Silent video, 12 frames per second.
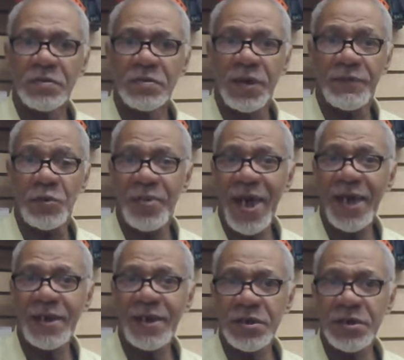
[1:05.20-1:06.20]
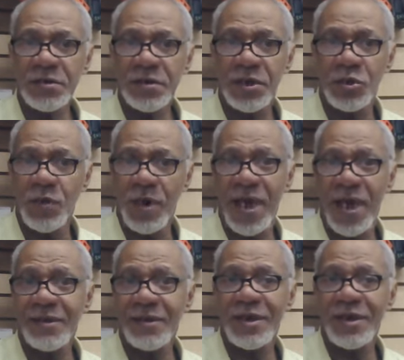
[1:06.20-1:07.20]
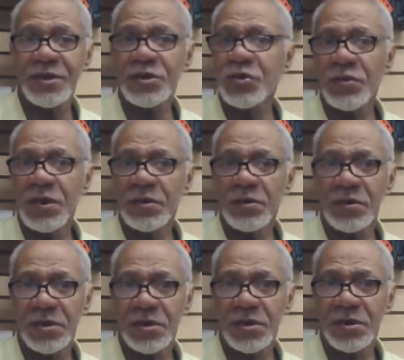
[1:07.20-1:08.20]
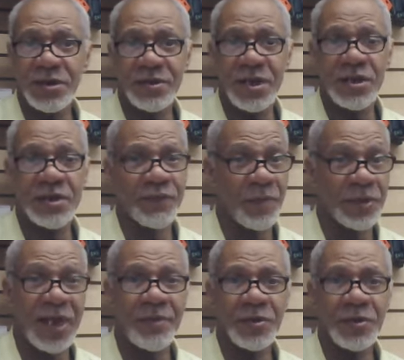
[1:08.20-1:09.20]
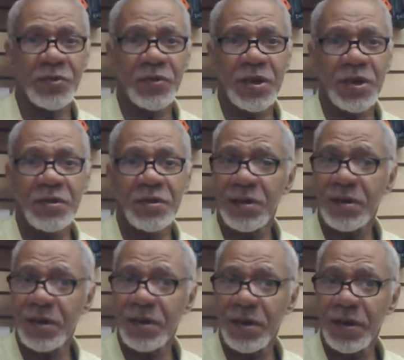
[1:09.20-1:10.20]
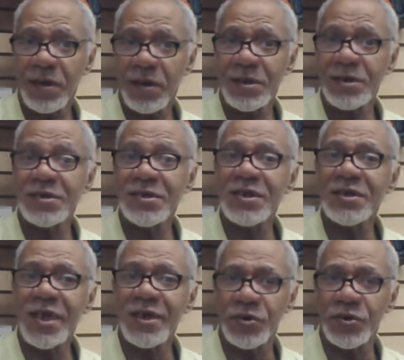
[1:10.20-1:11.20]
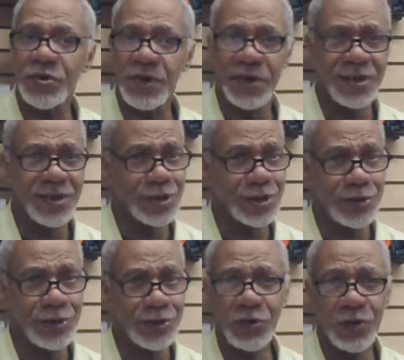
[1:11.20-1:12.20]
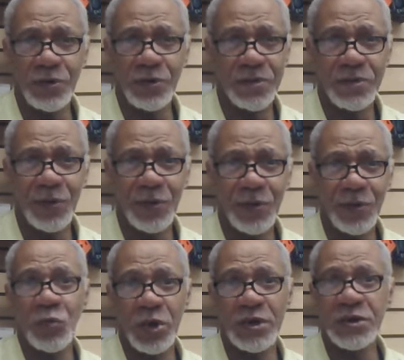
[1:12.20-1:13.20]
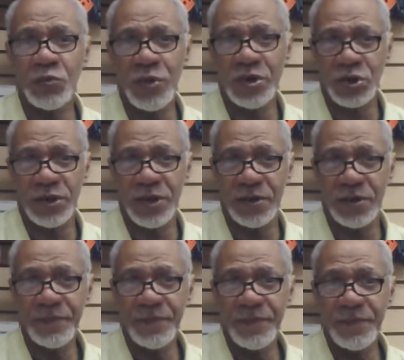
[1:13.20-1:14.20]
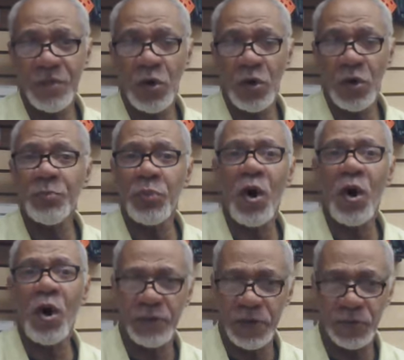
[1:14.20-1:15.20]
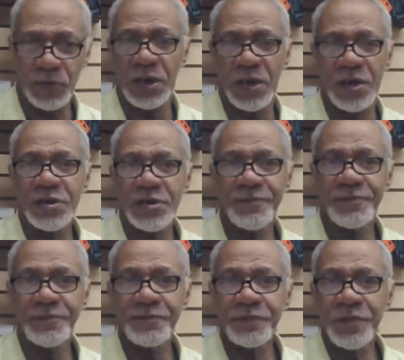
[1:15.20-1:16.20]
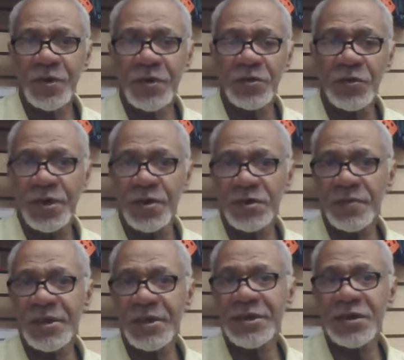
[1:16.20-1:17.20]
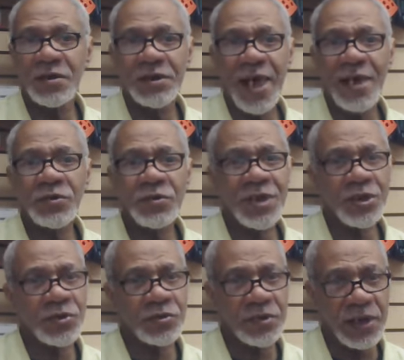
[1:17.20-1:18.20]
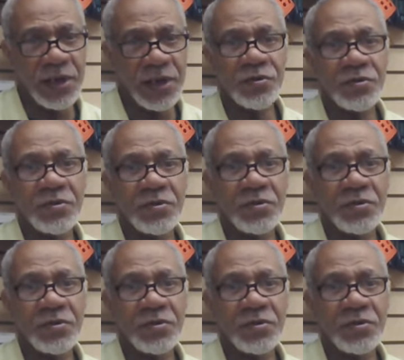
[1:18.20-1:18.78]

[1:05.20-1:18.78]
If you package it and you add things to it, especially things from a laboratory, it is denatured. It is no longer what it was originally, only part of what it was. So there are some things that are natural that you need to